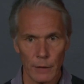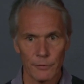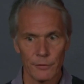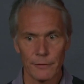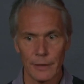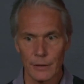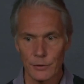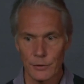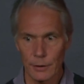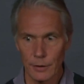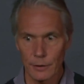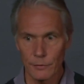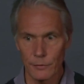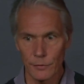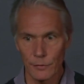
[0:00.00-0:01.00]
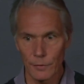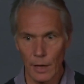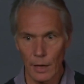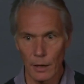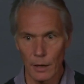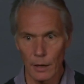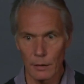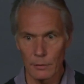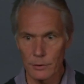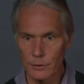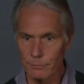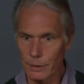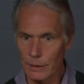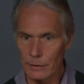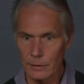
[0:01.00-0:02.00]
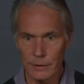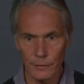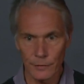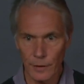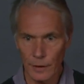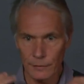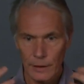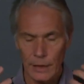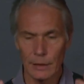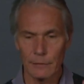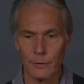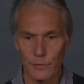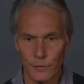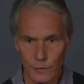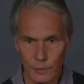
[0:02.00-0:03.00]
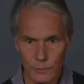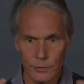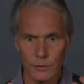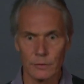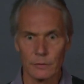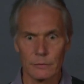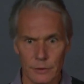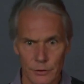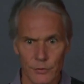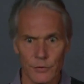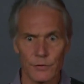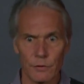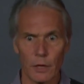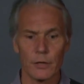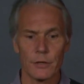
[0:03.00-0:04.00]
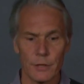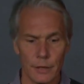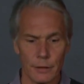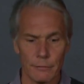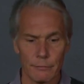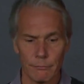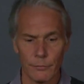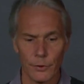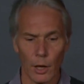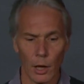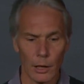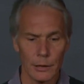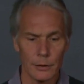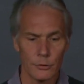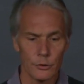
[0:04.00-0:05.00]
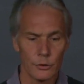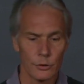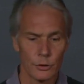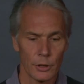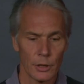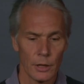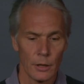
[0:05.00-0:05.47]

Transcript: observations, you build as kind of a social constructed knowledge,